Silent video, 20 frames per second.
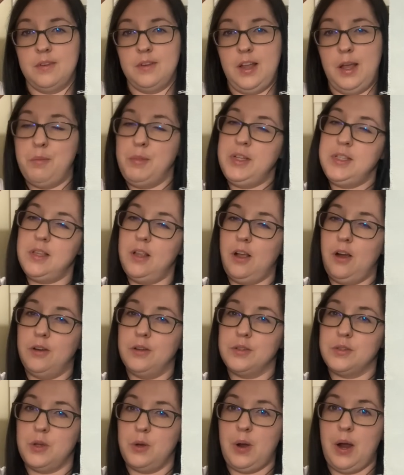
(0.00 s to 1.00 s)
it means a lot.
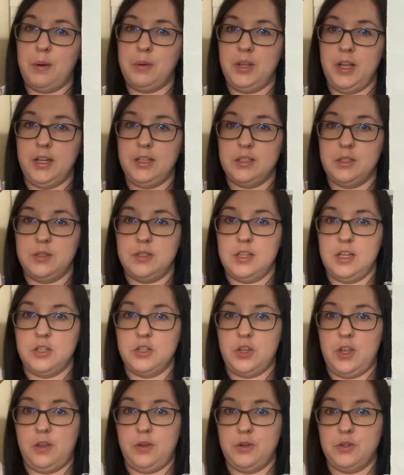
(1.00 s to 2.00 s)
So I would like to stitch
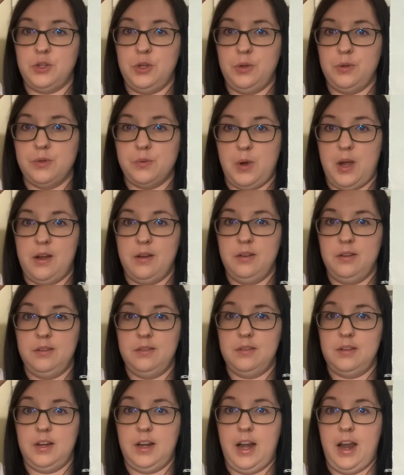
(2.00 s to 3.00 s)
the other two as well
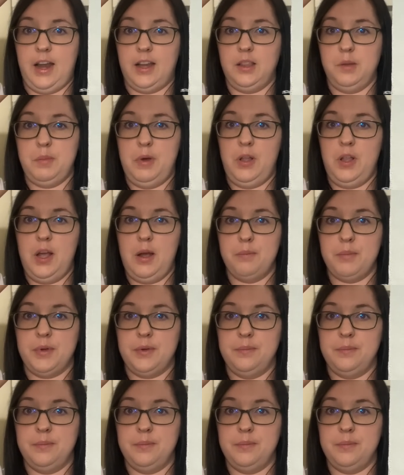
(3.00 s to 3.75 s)
and hang them all up.